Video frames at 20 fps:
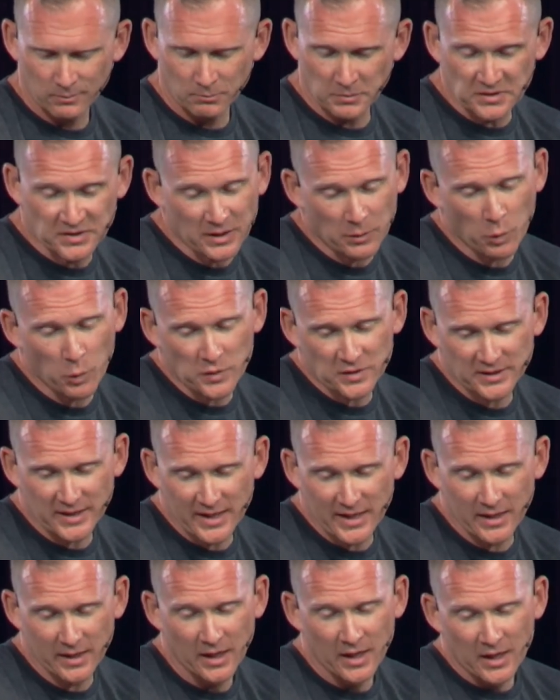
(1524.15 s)
But someone will
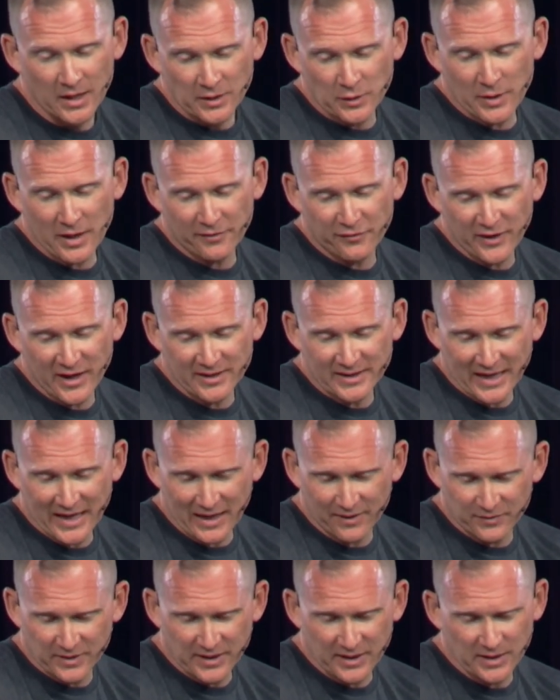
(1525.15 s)
say, You have faith, I
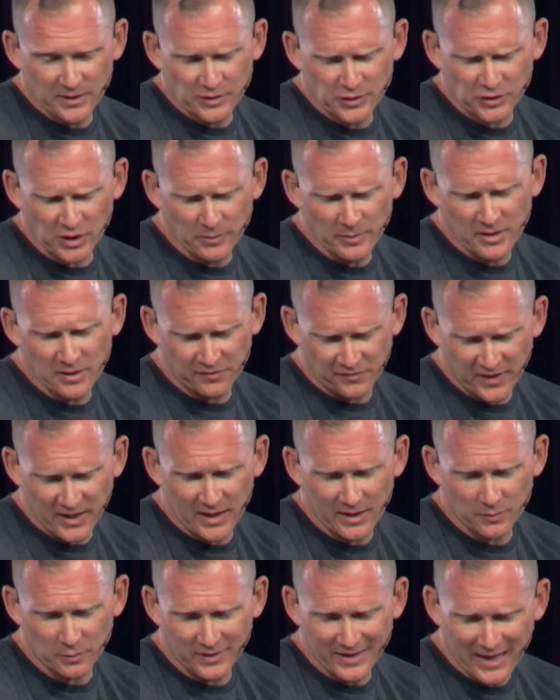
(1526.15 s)
have deeds. Show me your
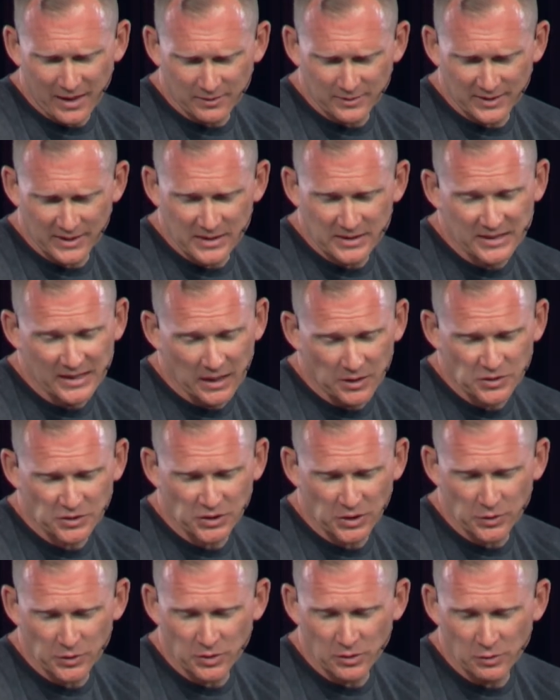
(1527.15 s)
faith without deeds, and I'll
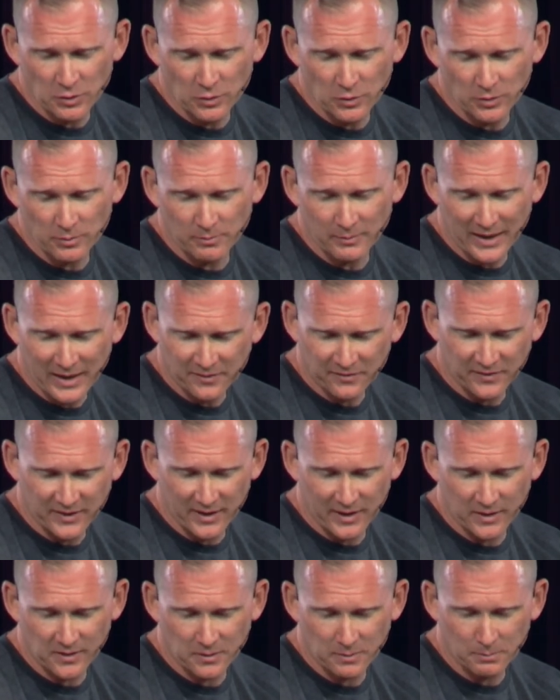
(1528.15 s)
show you my
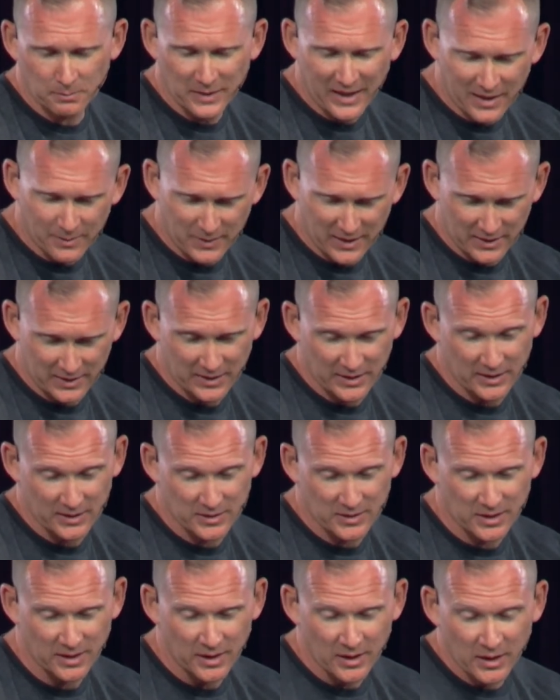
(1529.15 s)
faith by my
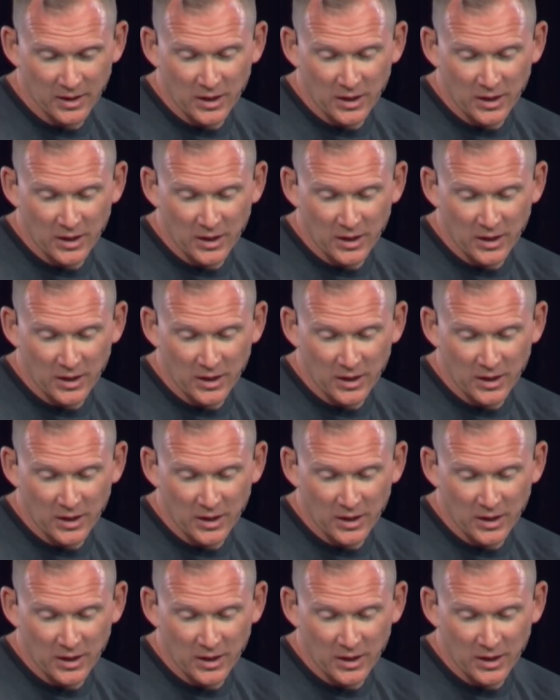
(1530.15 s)
deeds.